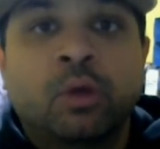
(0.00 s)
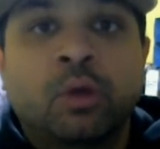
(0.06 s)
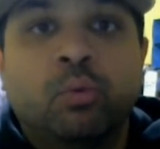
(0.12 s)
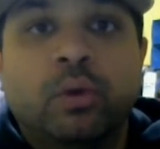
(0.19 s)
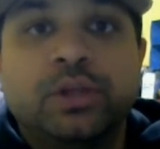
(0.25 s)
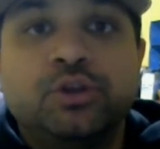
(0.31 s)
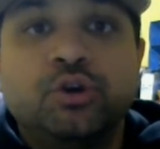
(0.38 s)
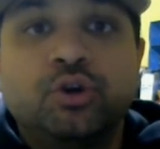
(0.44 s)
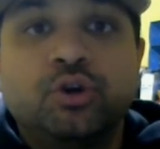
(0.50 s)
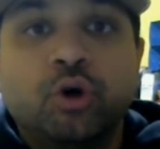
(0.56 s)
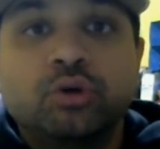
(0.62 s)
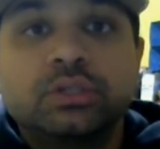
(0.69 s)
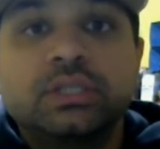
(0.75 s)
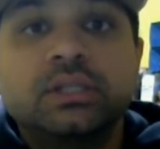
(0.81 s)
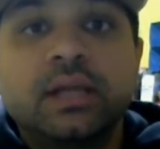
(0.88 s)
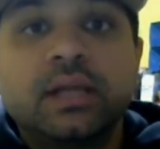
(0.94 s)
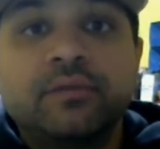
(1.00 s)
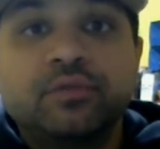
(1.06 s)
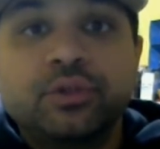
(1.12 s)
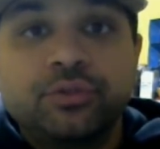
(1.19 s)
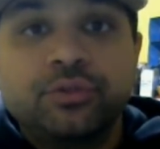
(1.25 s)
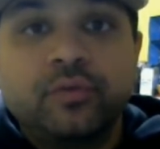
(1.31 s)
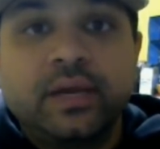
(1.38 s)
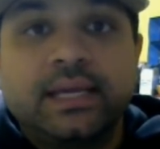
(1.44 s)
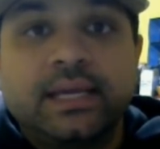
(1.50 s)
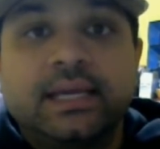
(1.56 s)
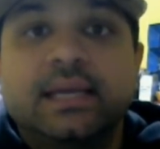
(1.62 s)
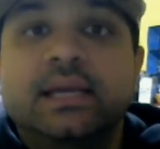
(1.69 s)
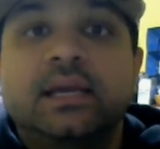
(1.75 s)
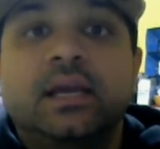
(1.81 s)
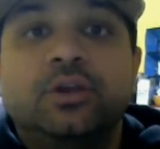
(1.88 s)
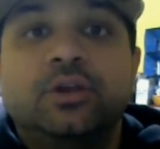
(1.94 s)
When you go to level
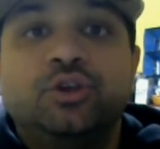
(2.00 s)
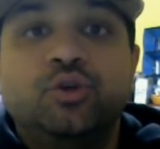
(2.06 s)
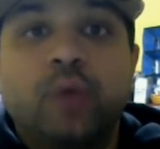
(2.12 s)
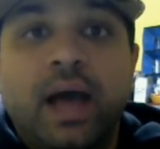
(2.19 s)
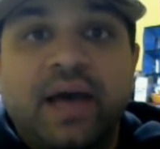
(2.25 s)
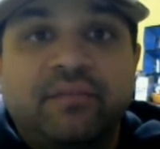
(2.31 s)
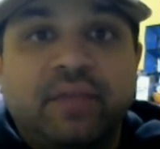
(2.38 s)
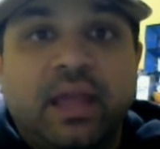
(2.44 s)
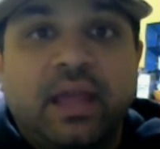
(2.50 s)
3, you have